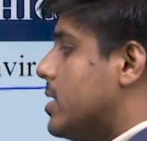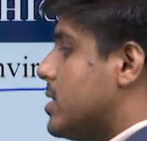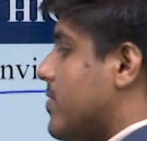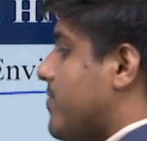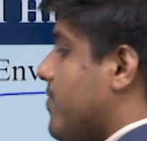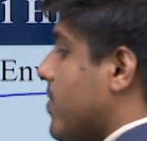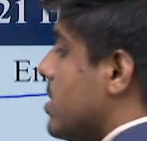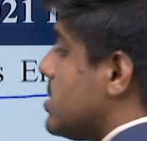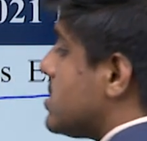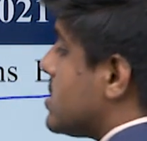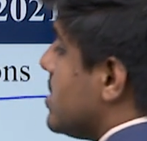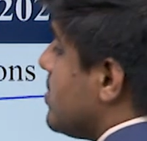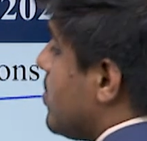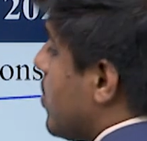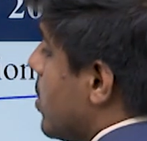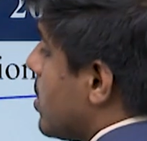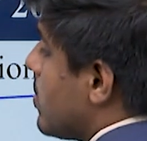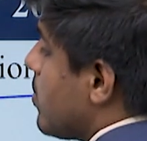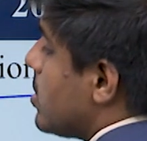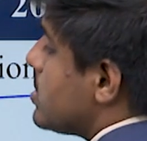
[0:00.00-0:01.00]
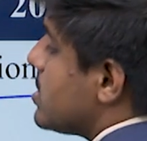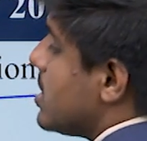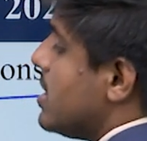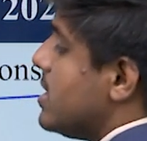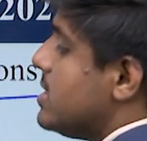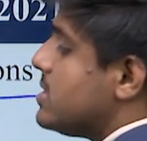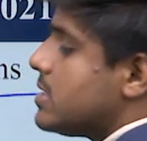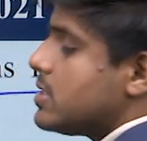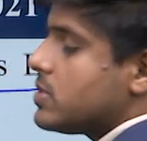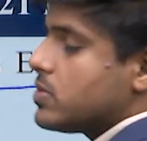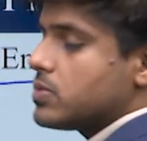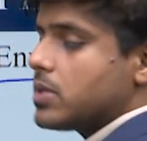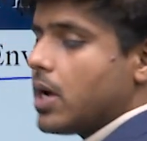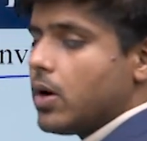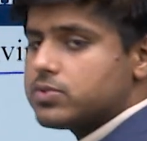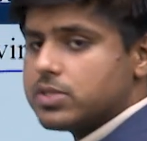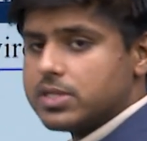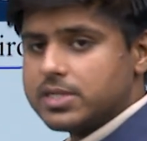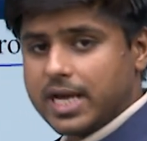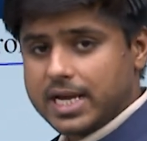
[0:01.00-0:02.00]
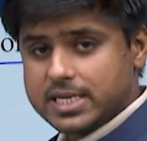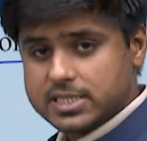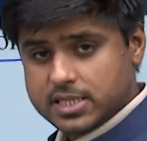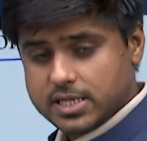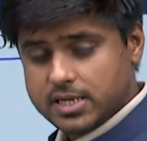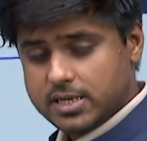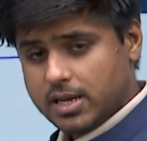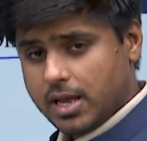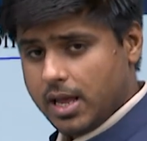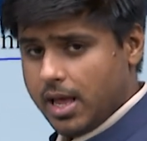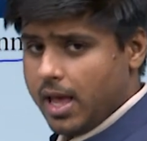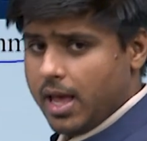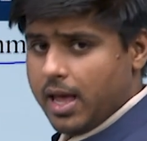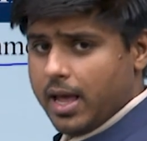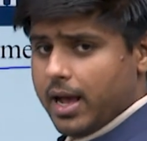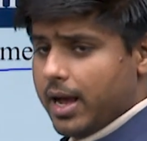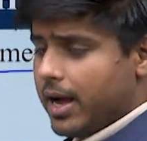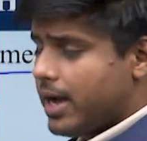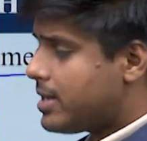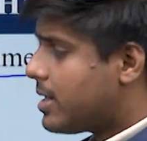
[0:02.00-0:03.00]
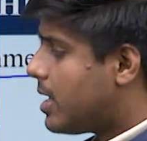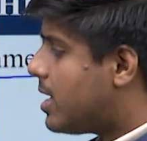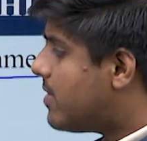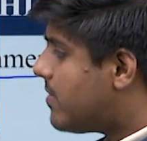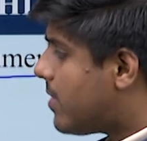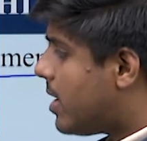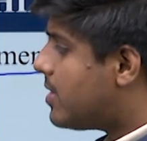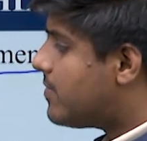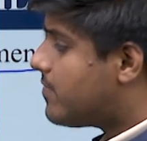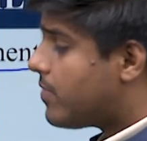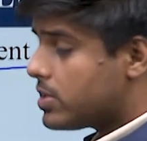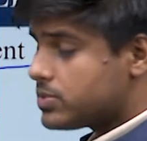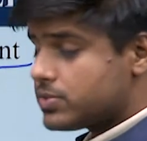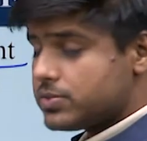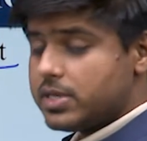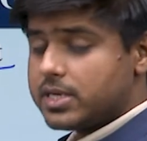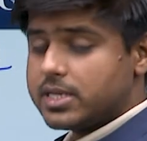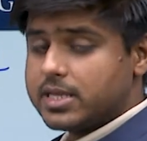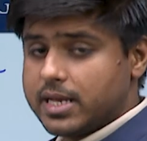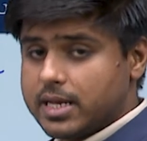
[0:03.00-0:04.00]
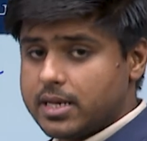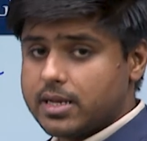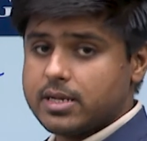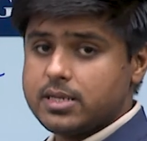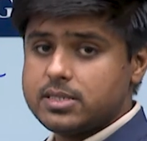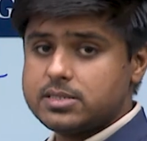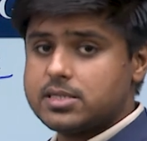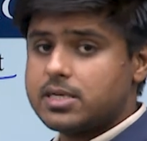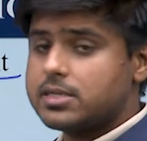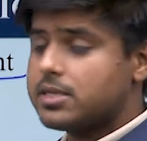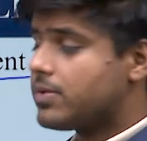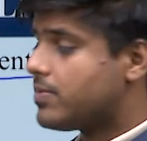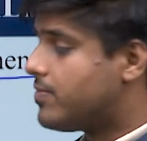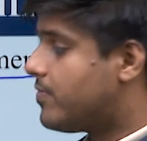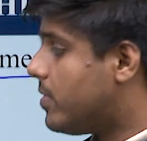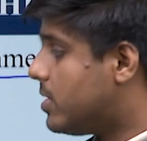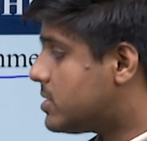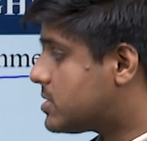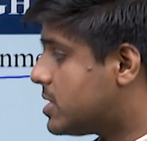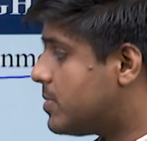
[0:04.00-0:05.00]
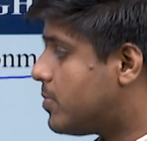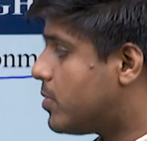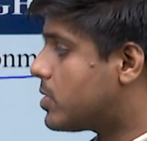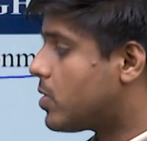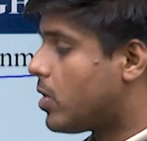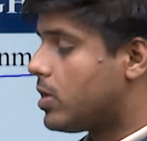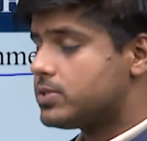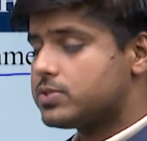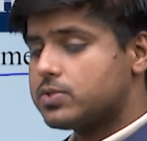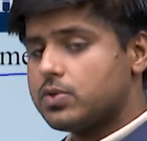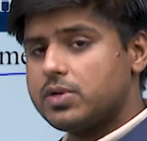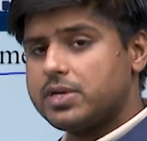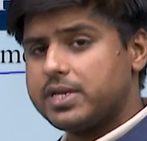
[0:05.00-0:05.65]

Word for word: The first report was released in 2019, and unfortunate thing is that the first report also